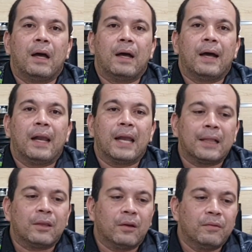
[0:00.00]
a
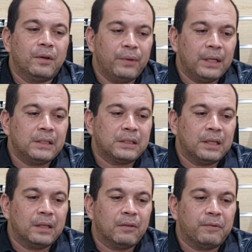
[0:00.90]
lot of the rigs
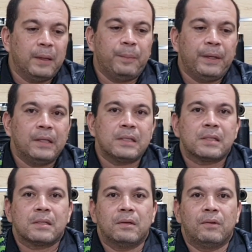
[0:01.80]
in the
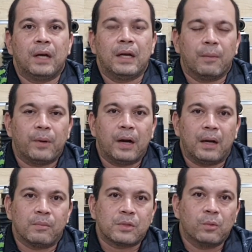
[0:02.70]
Philippines run upper
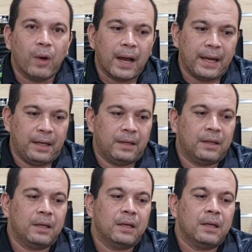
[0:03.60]
arms. Why?
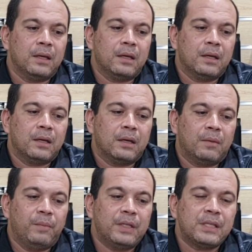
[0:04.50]

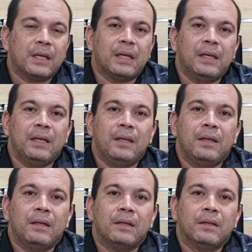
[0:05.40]

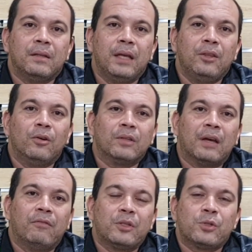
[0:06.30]
Basically, they don't
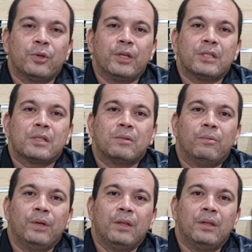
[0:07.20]
have a choice
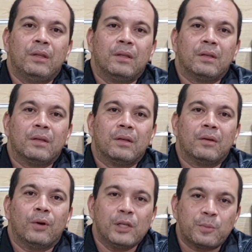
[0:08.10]
with
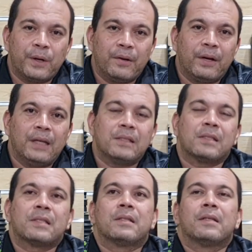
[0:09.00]
coil spring
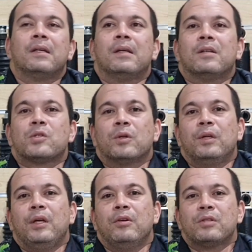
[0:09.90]
rates. So they
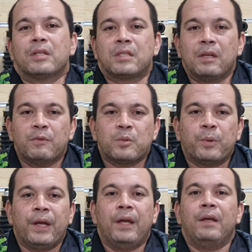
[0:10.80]
use a stiff
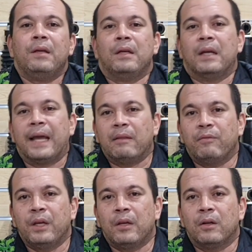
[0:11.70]
spring in a light
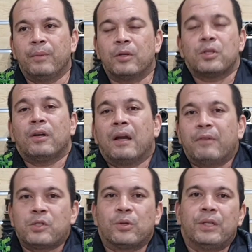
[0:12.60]
vehicle because they don't have
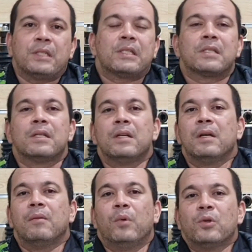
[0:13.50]
a choice.
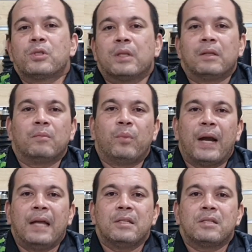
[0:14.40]
Most
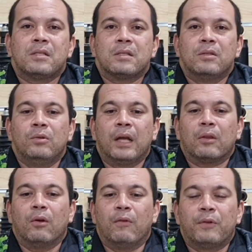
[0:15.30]
brands do not
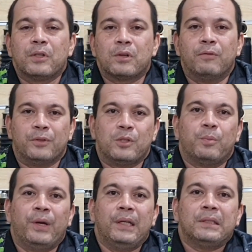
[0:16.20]
offer soft
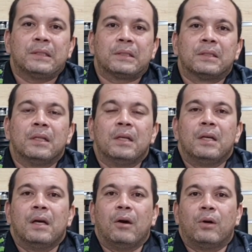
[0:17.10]
springs,
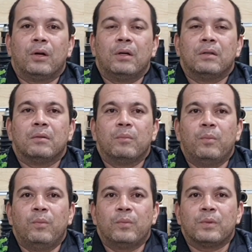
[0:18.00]
or
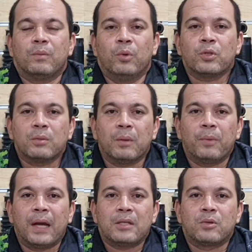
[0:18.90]
most of the
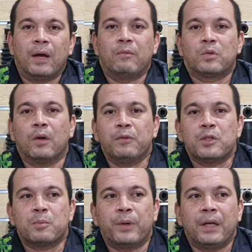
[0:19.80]
brands who have soft
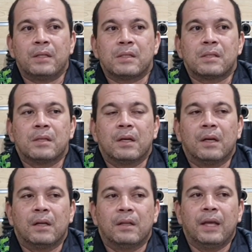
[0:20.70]
springs,
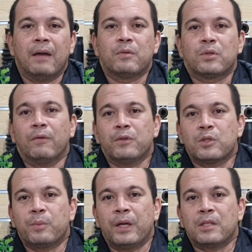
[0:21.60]
they have soft
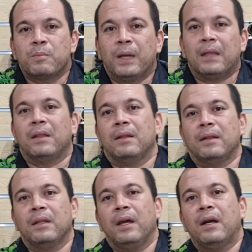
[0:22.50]
springs but
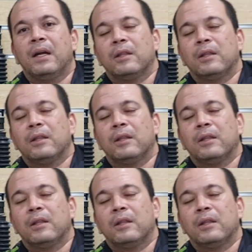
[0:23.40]
they are not